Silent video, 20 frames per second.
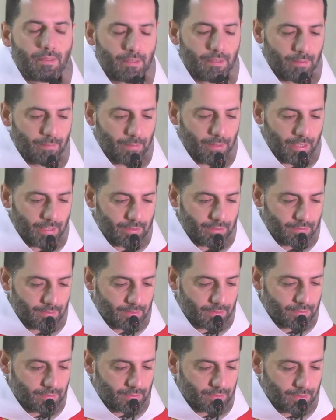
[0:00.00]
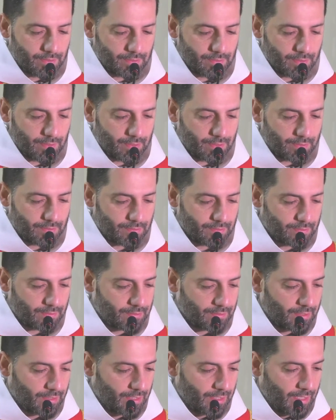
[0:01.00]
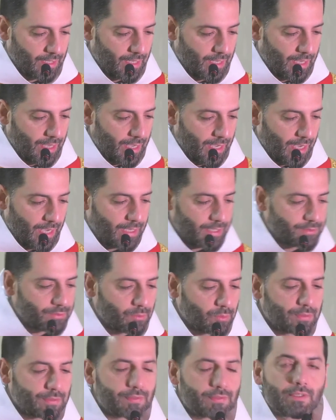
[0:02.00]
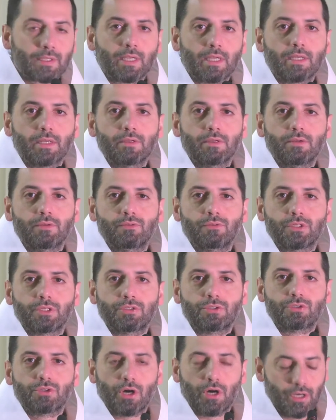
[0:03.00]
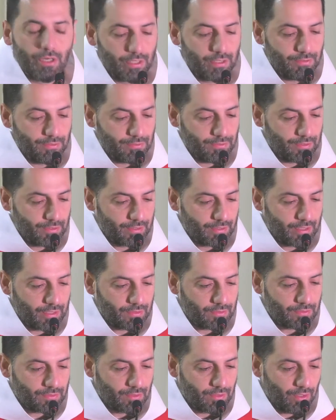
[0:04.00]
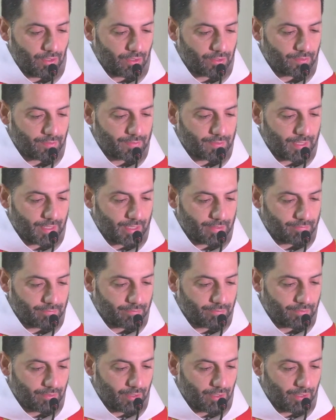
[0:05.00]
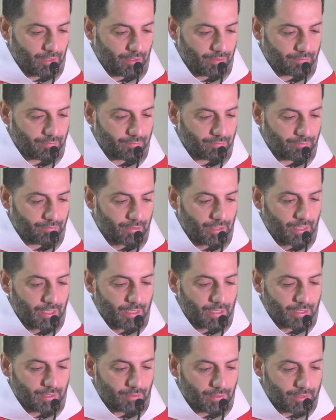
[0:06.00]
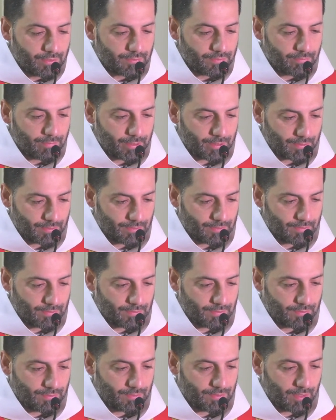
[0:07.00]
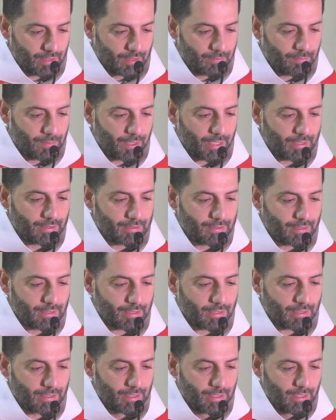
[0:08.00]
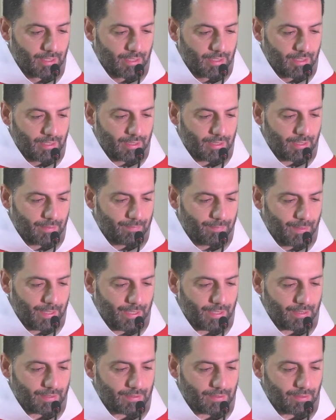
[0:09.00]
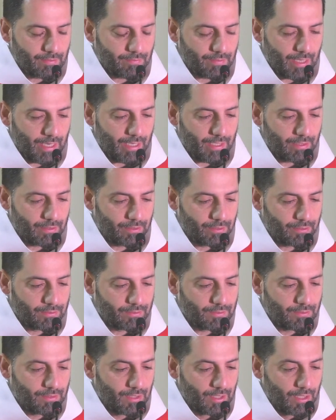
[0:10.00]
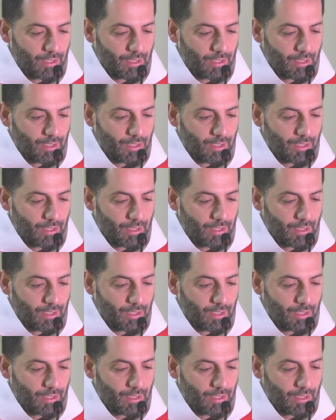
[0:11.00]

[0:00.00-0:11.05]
Dear brothers and sisters, as we still rejoice in this octave of Christmas, celebrating the birth of our Lord,